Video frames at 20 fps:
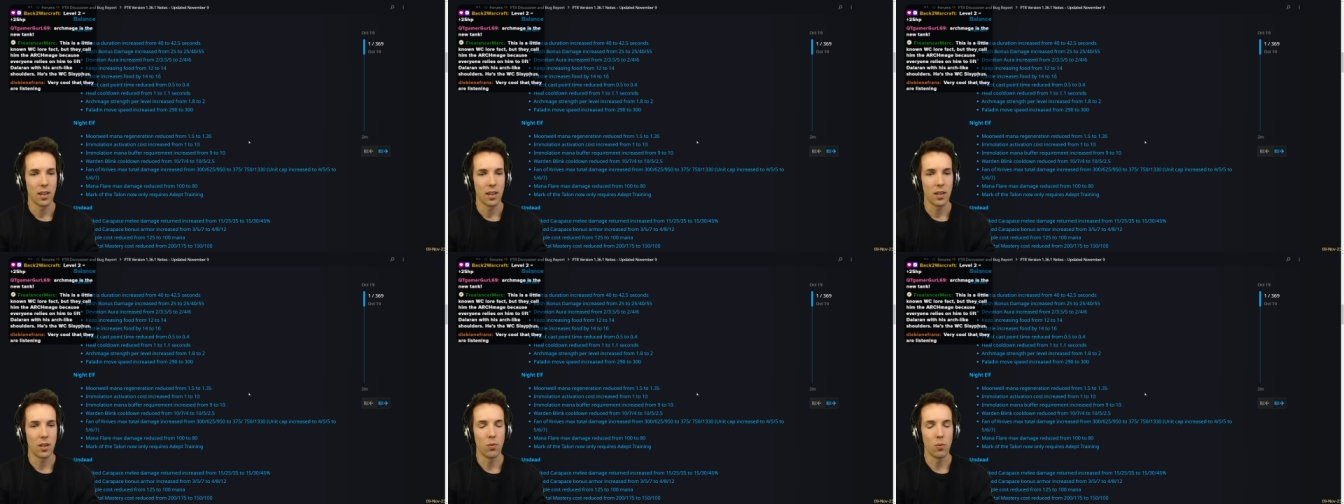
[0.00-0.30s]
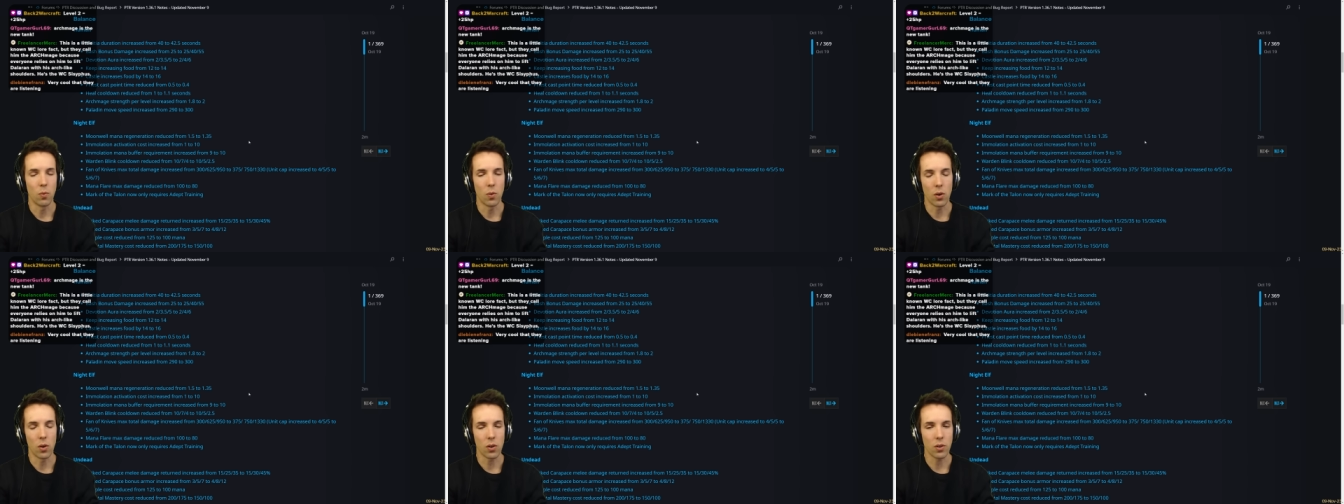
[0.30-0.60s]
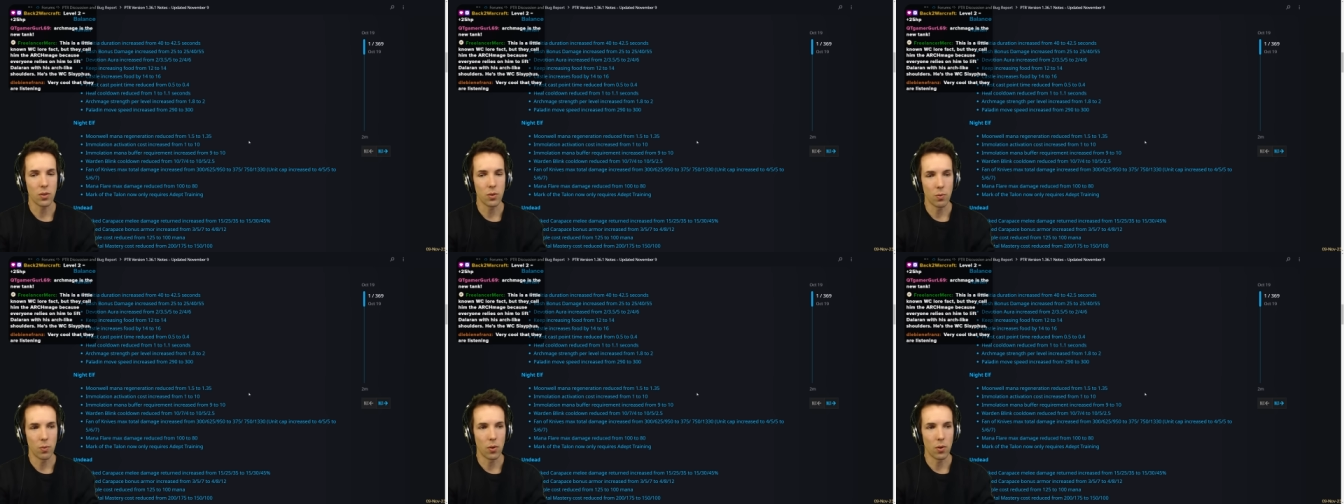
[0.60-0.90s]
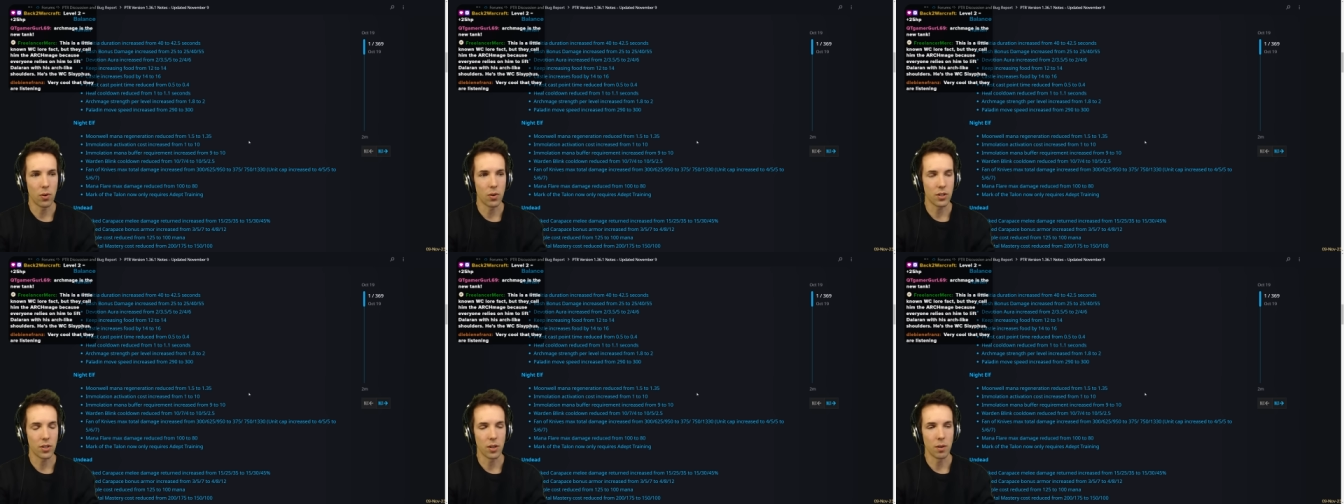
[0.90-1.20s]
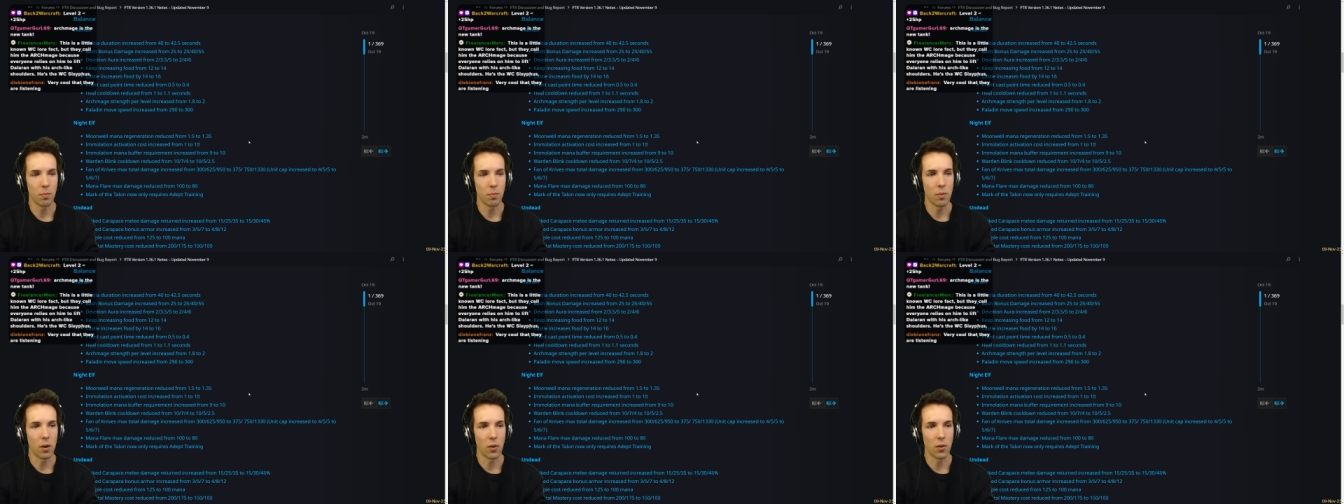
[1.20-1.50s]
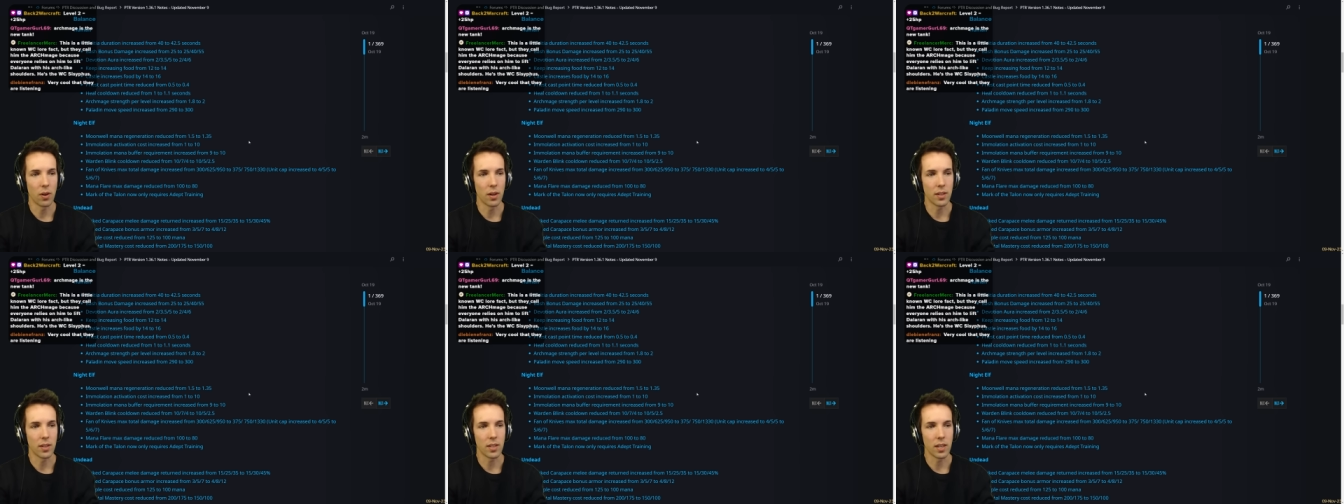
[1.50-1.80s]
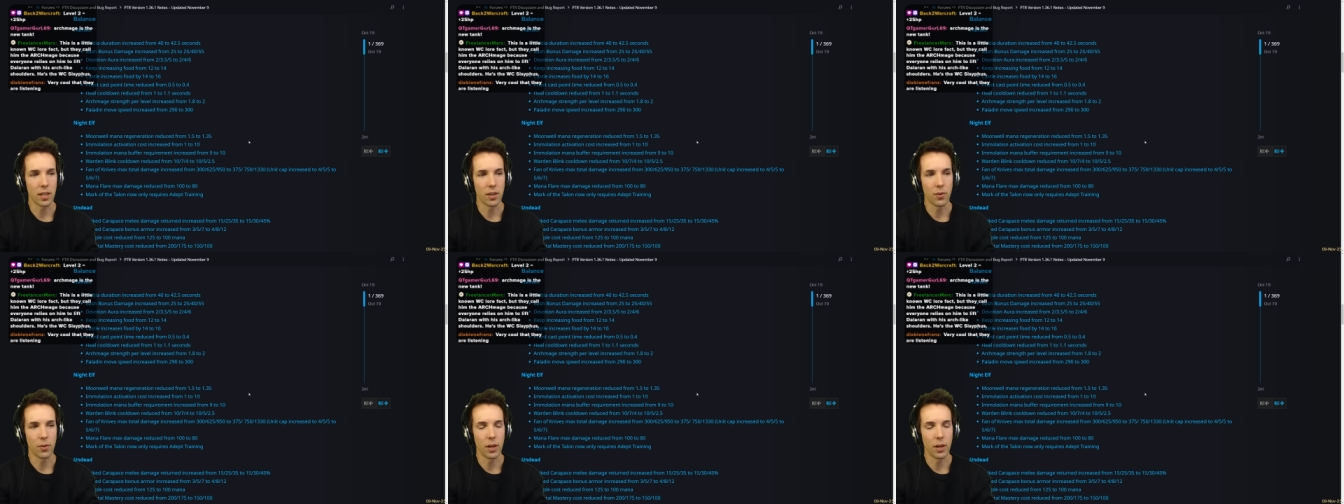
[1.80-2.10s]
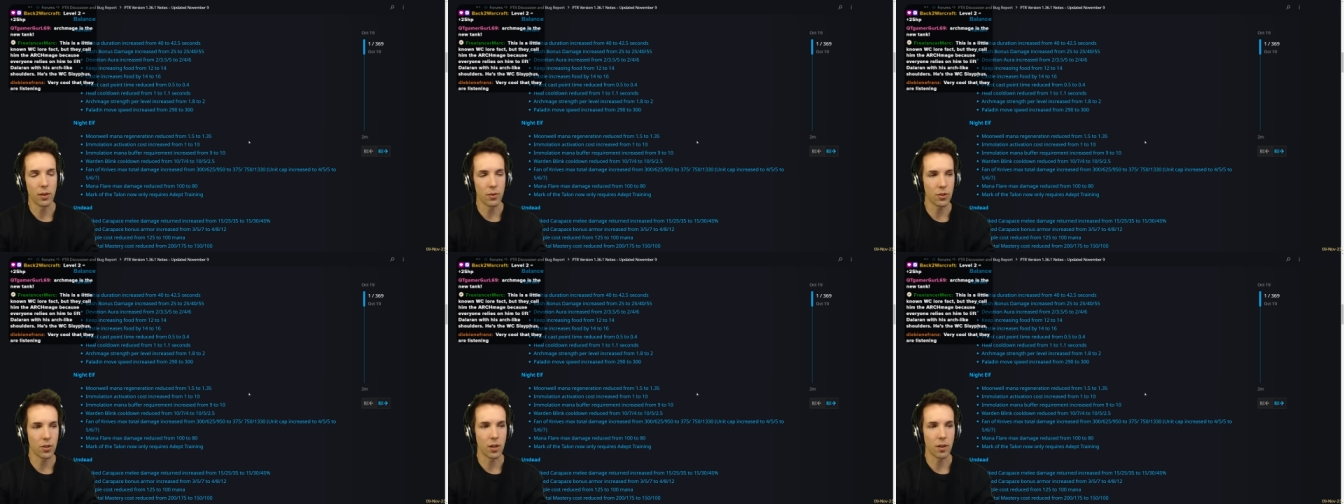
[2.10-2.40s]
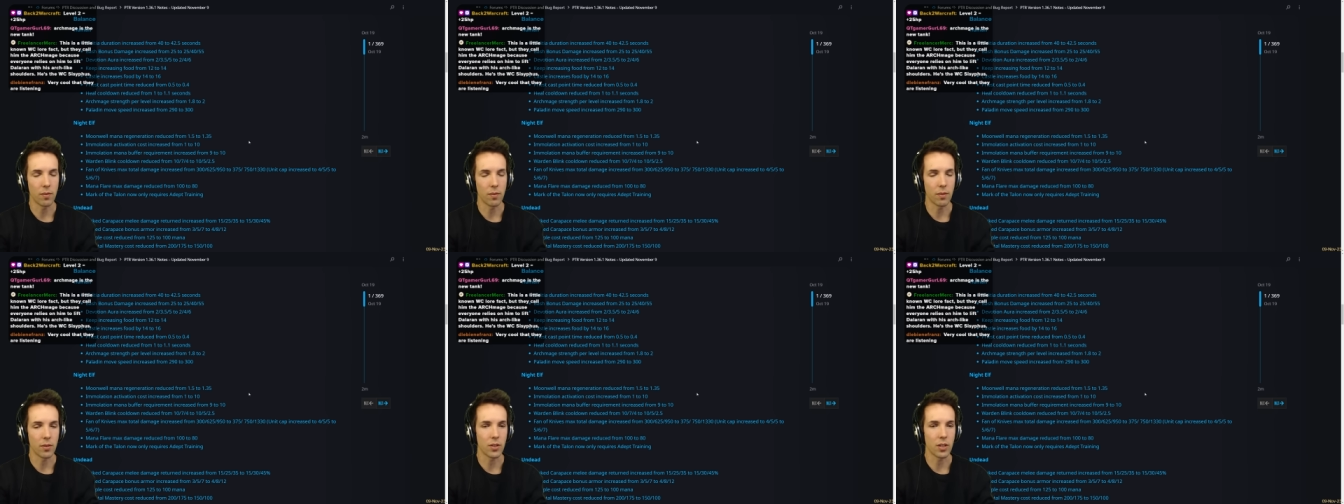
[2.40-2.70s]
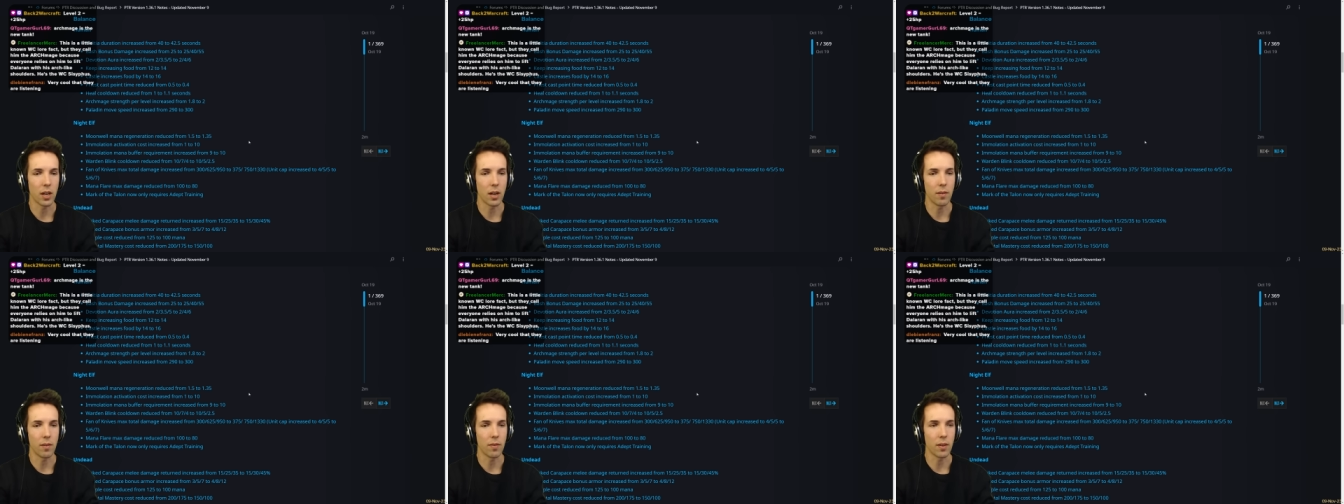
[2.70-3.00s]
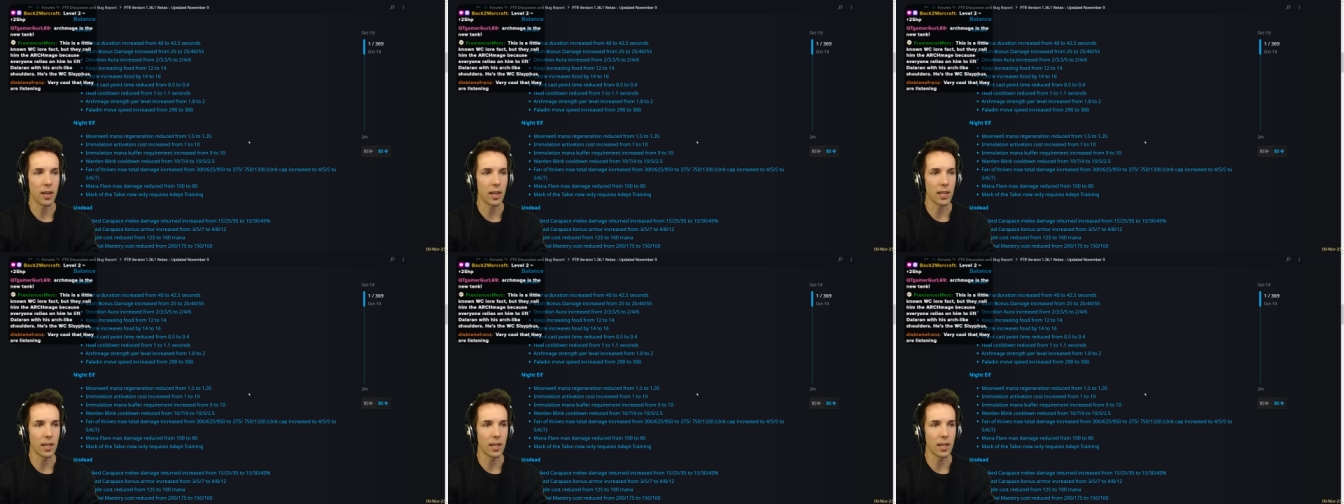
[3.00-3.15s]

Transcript: you walk towards an opponent and you heal salve yourself and it